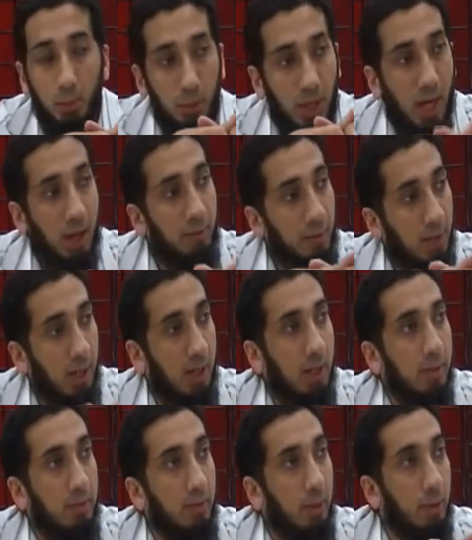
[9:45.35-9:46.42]
We have to
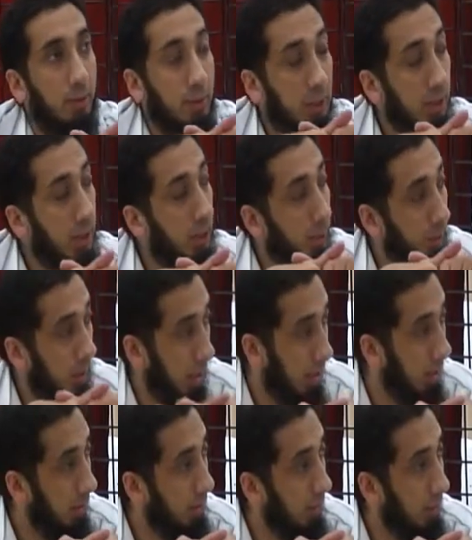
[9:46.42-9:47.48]
have really
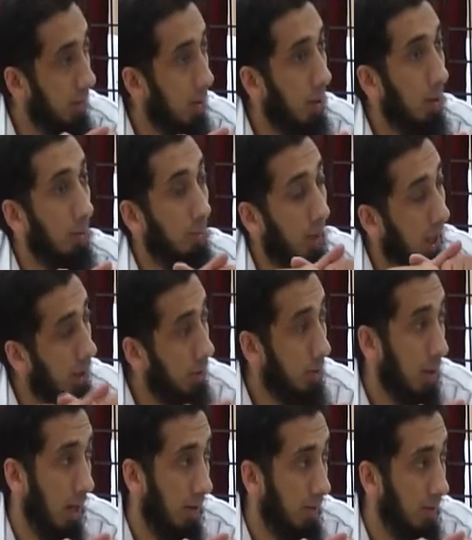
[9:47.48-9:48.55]
creative,
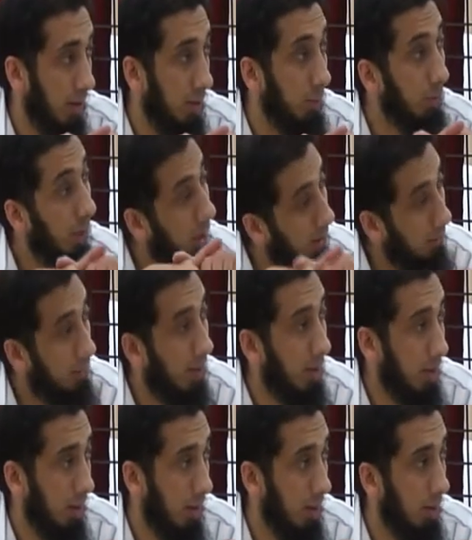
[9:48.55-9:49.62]
well-crafted,
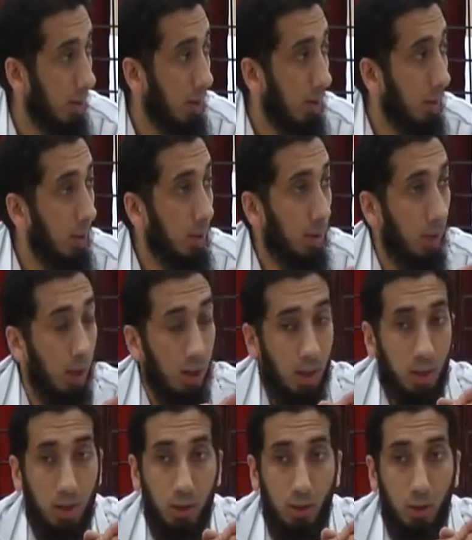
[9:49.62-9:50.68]
well-funded,
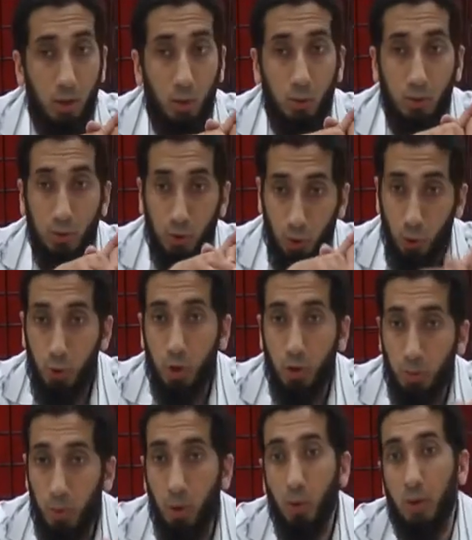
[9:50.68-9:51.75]

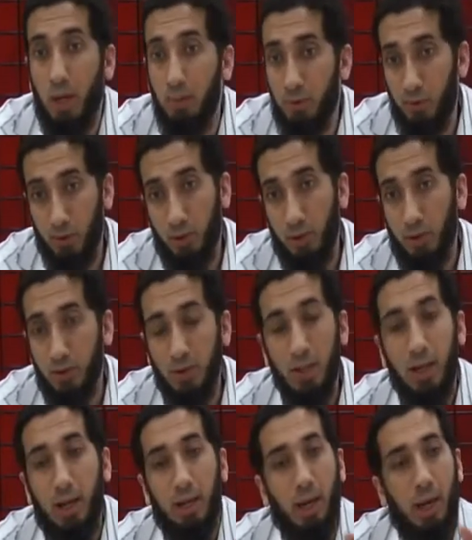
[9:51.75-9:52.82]
social programs for girls.
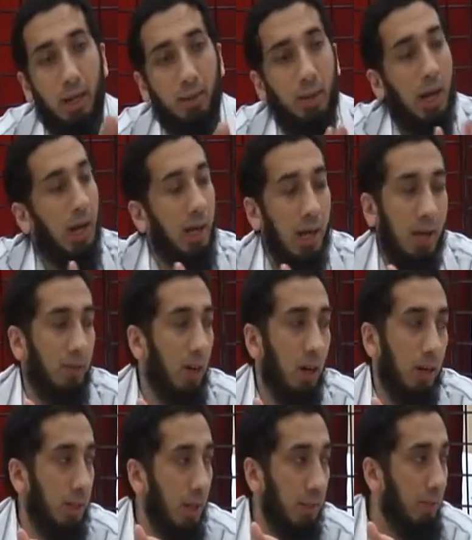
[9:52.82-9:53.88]
And I have a
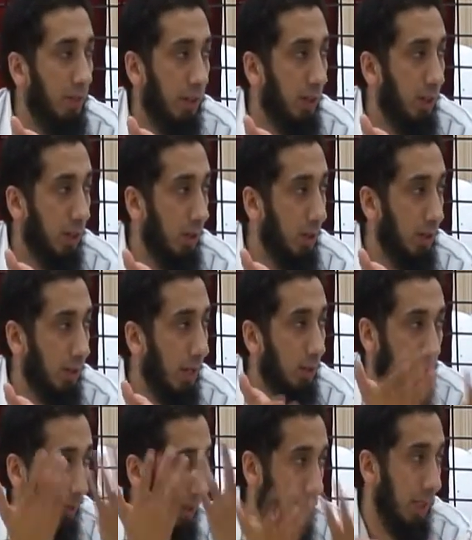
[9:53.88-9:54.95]
hard time figuring girls
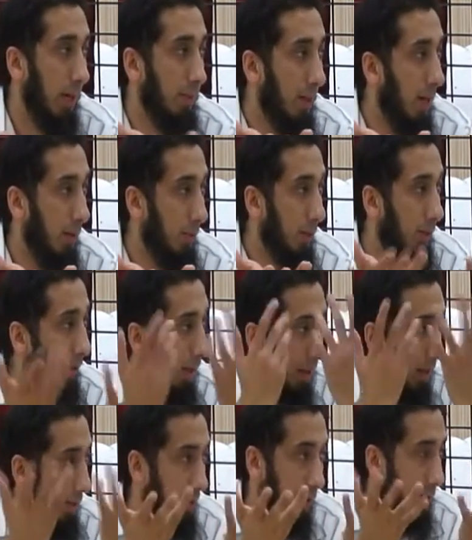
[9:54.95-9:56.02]
out because I'm not one
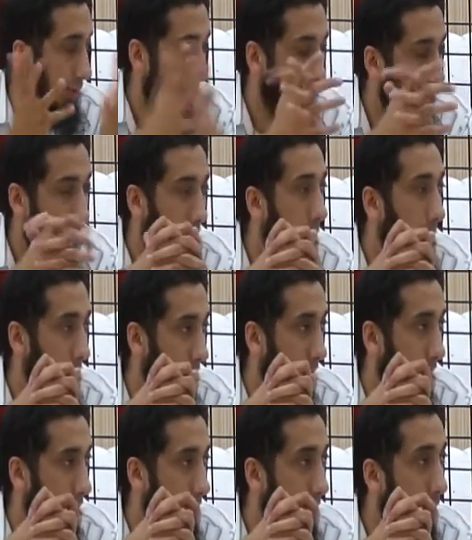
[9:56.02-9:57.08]
and they're
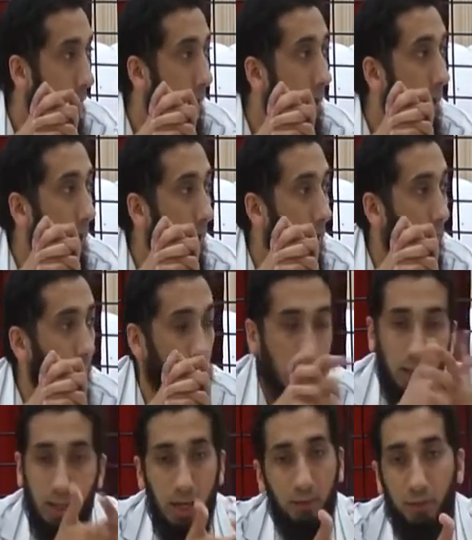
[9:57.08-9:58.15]
complicated.
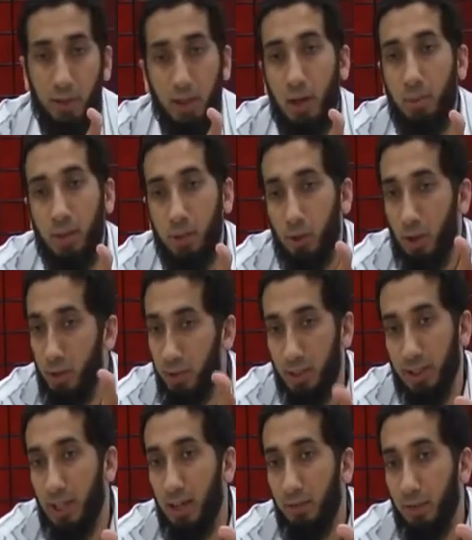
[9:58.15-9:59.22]
So I can't figure out my daughters,
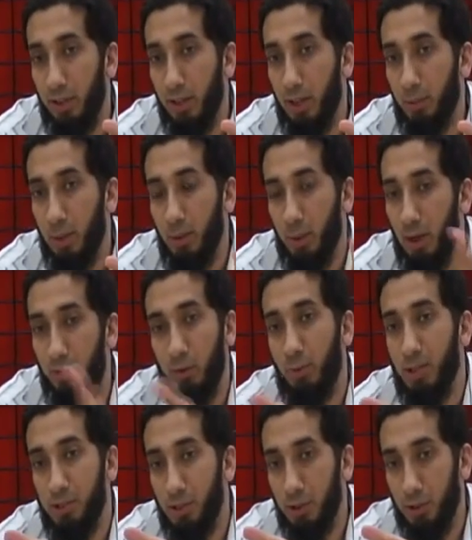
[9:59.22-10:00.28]
I can't figure out my wife or my